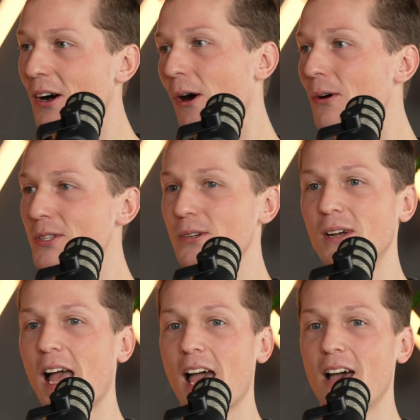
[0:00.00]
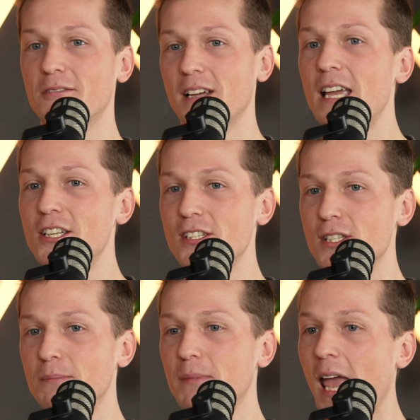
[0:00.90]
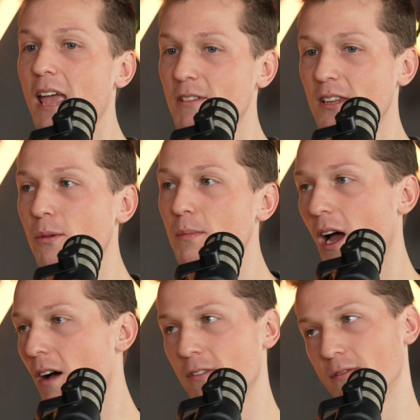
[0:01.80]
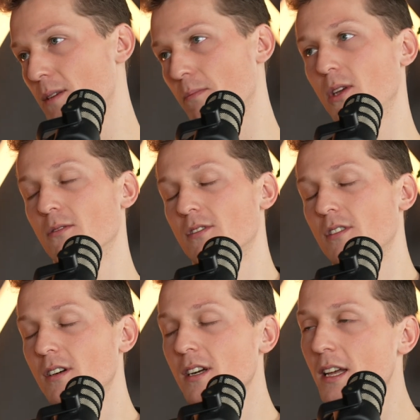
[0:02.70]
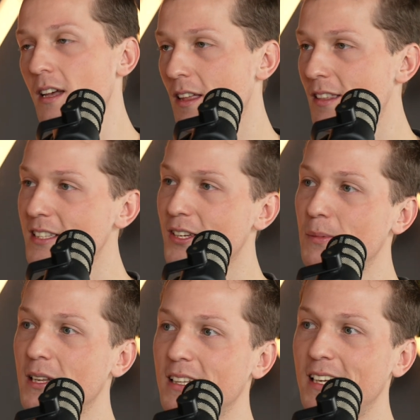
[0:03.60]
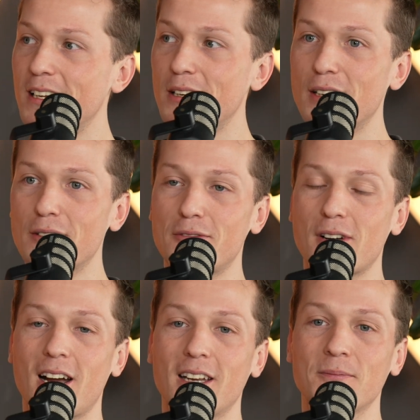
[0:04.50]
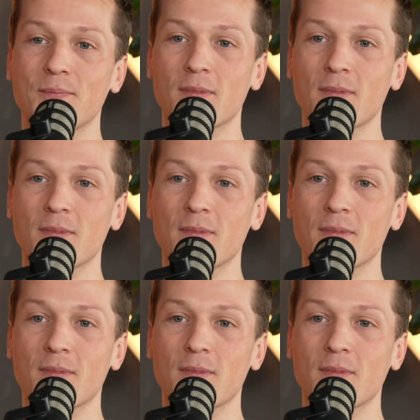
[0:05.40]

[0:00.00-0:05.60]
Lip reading: also have agents behaving on behalf of some user. That's completely fine.